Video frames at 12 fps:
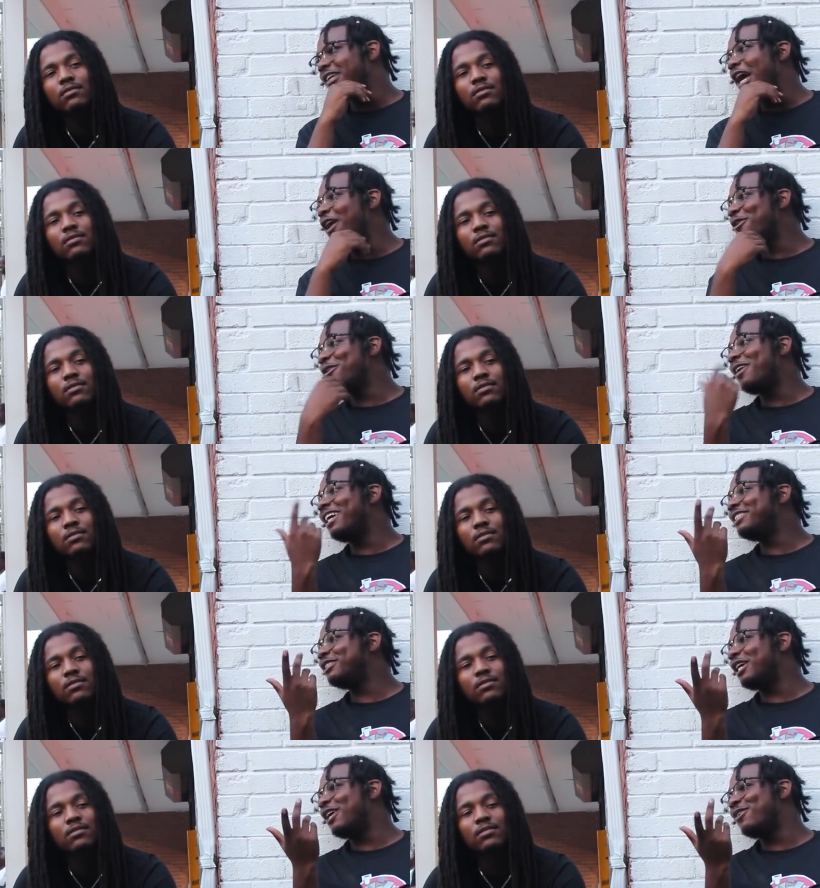Speaker 1: I don't know. I
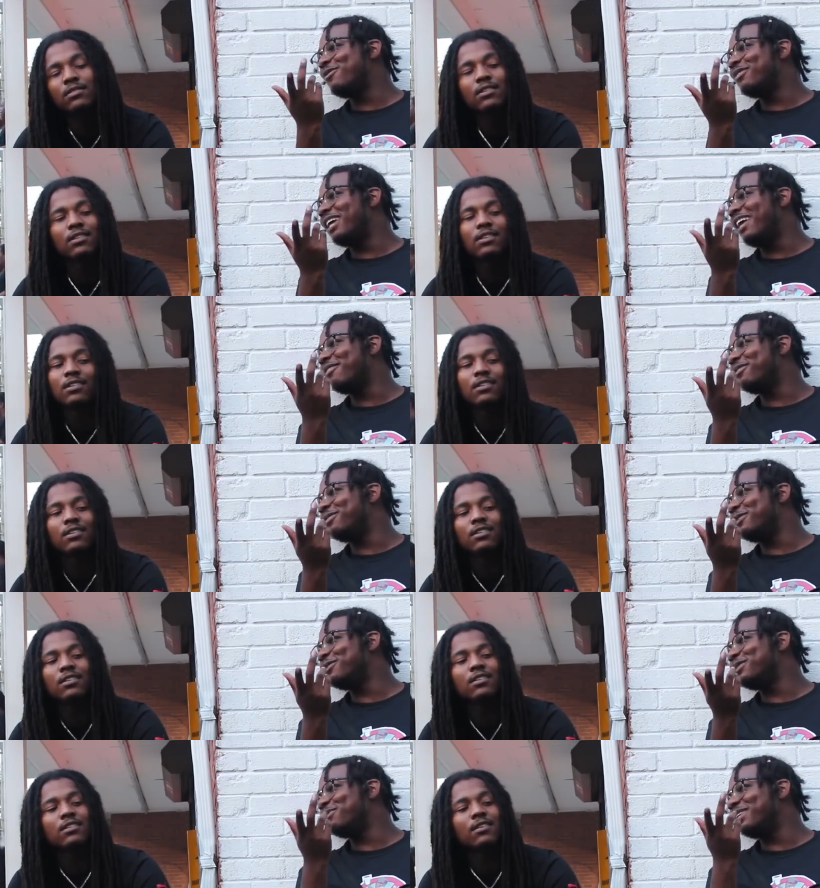just I don't I
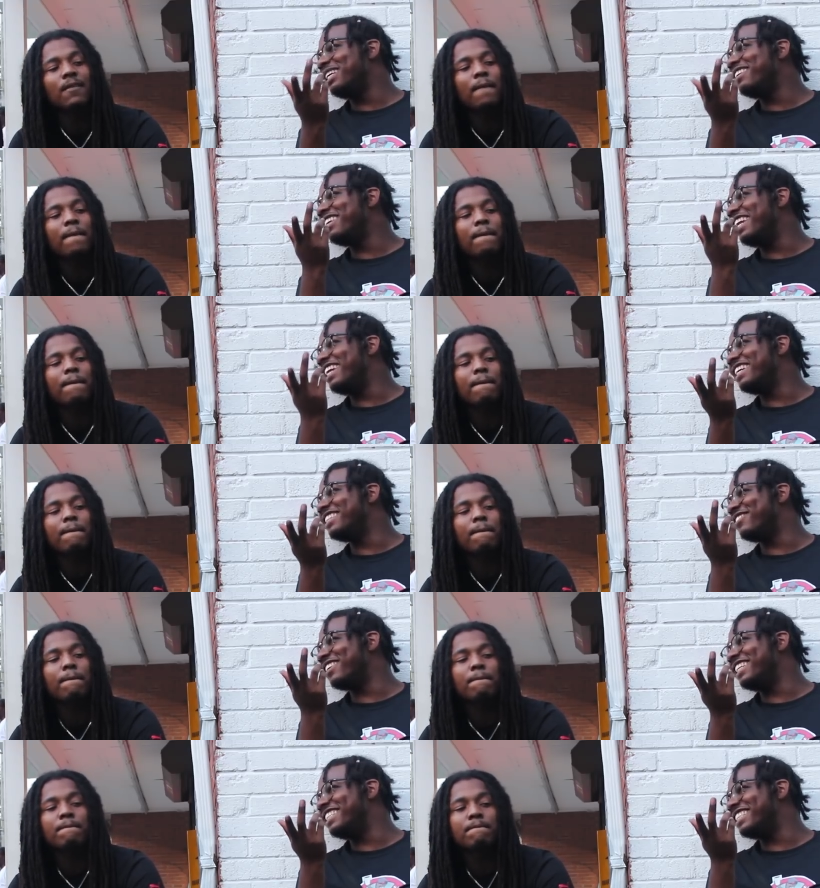refuse to believe that niggas
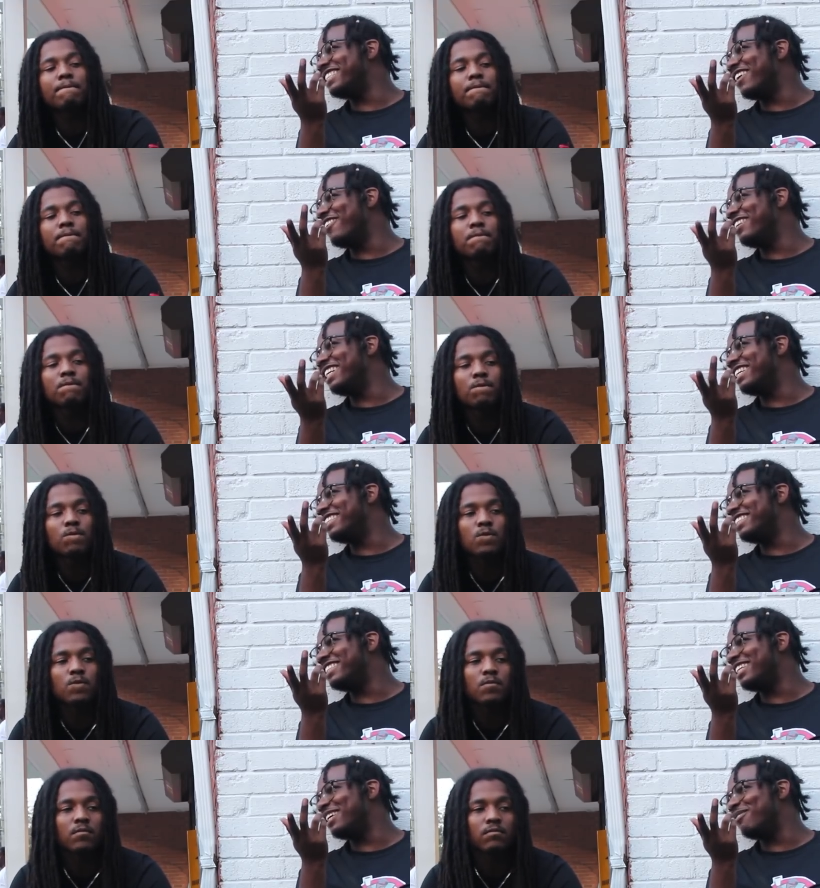really just only
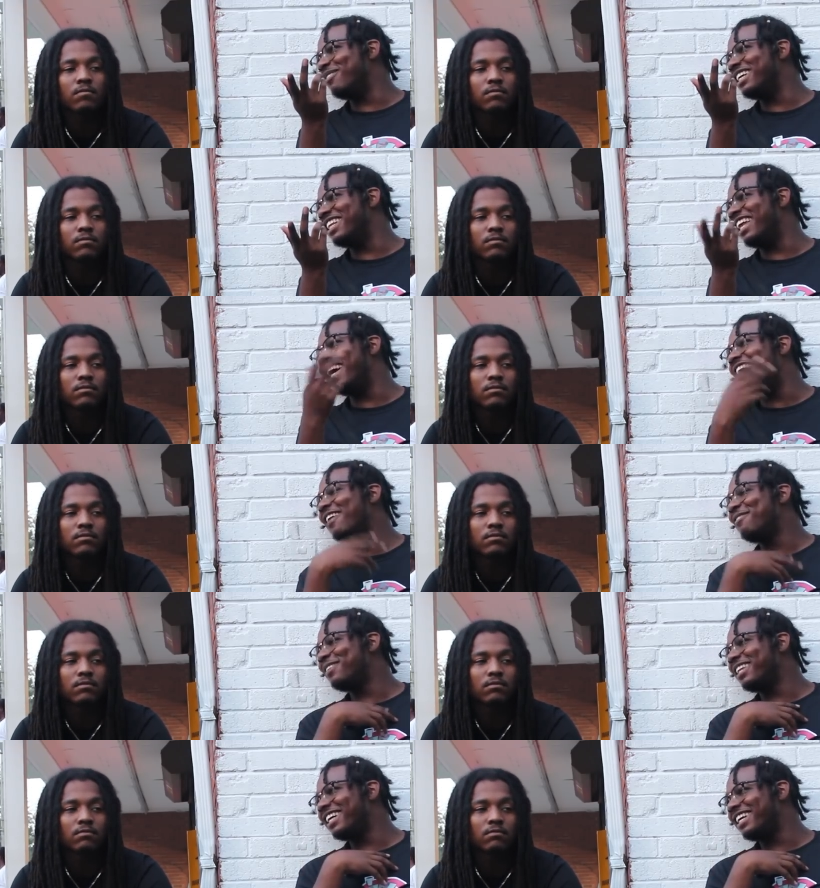listen to their men. Like I
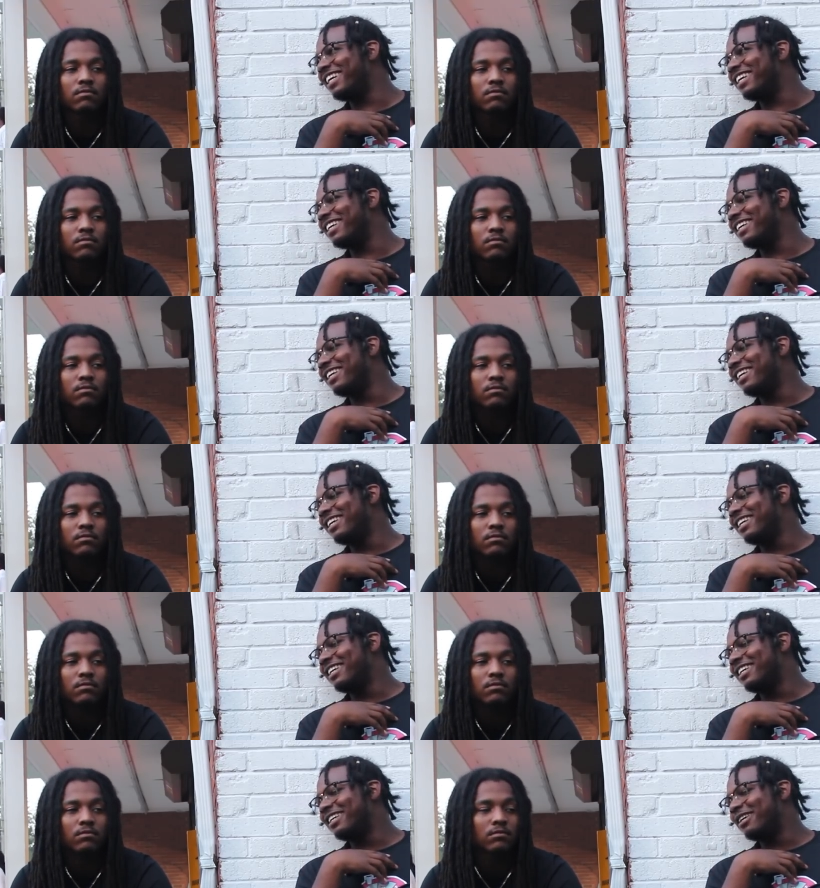feel like
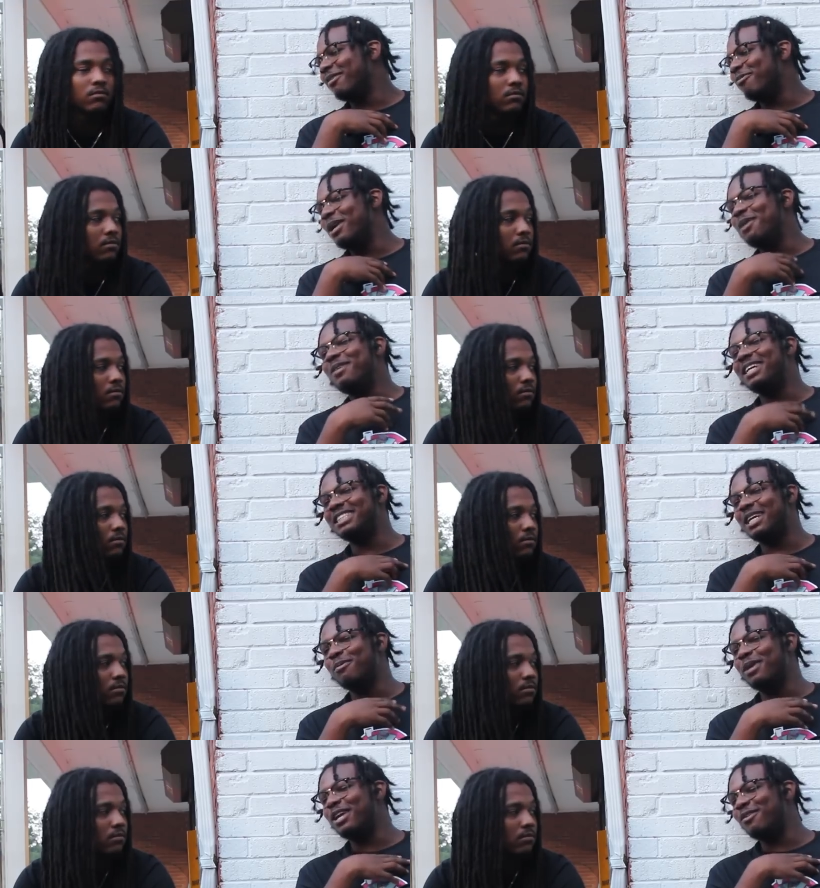maybe because
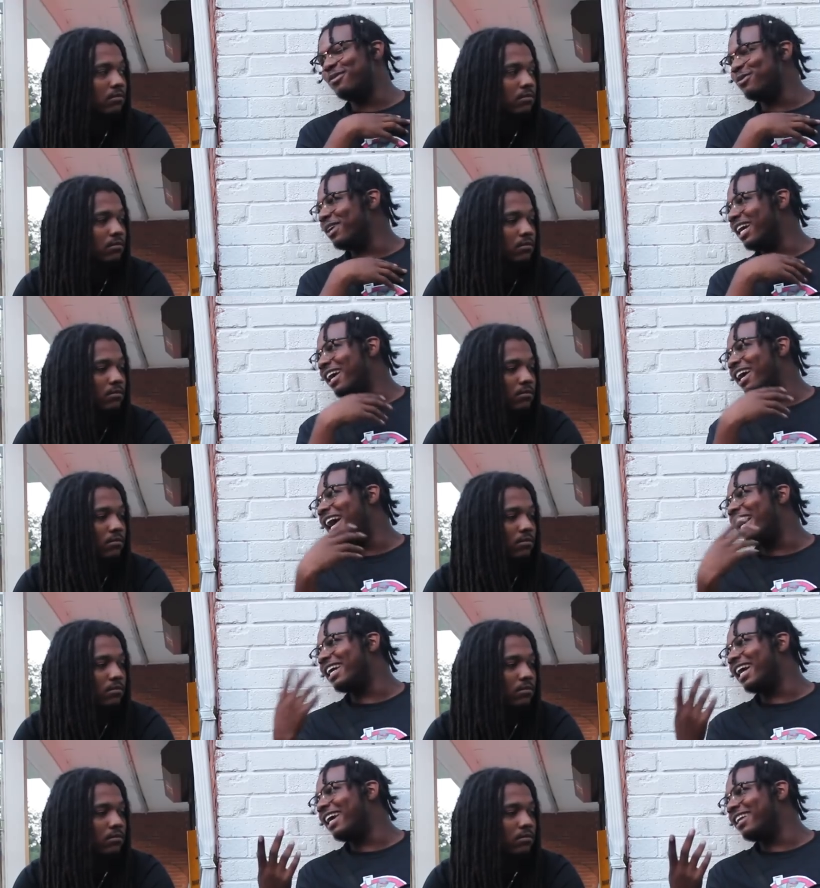I'm an interview guy,
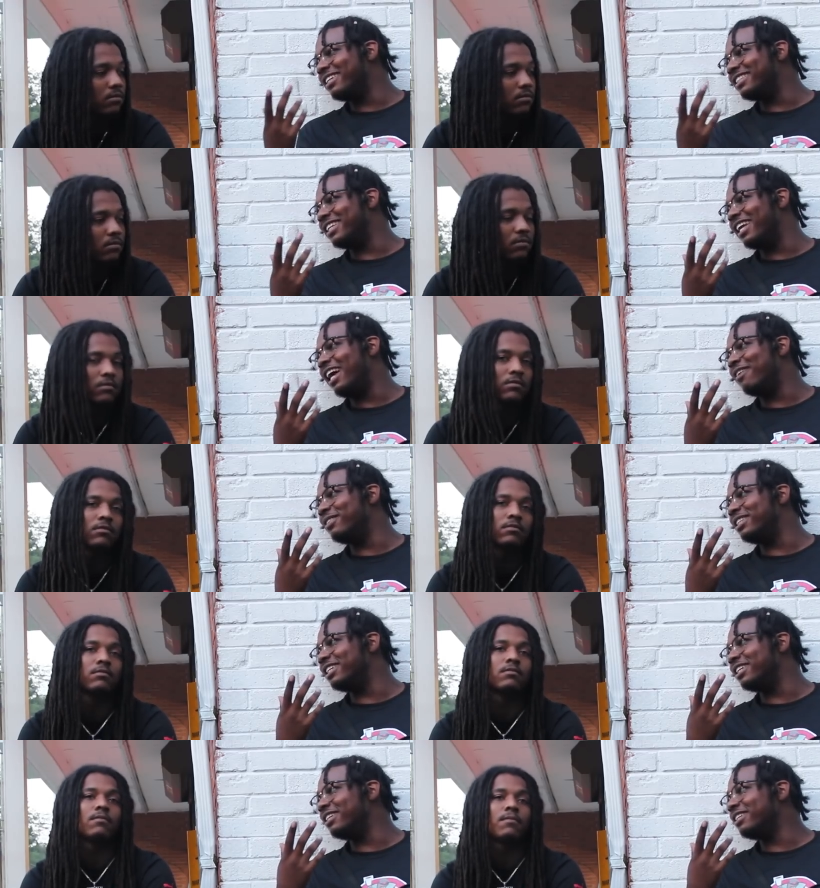I gotta listen to
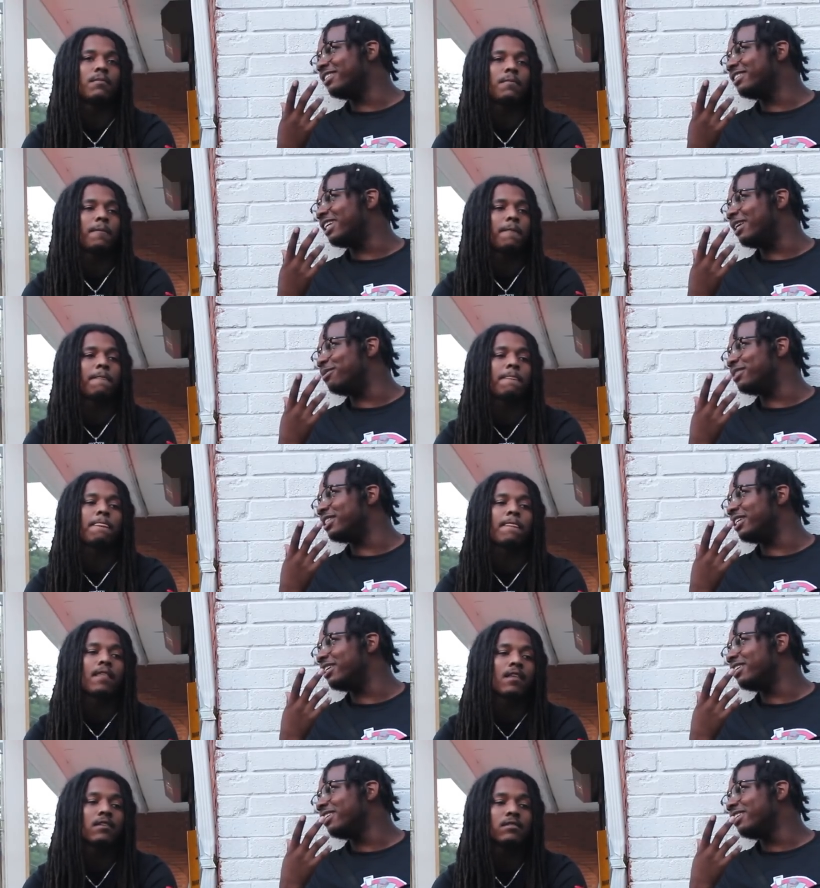everything type shit. I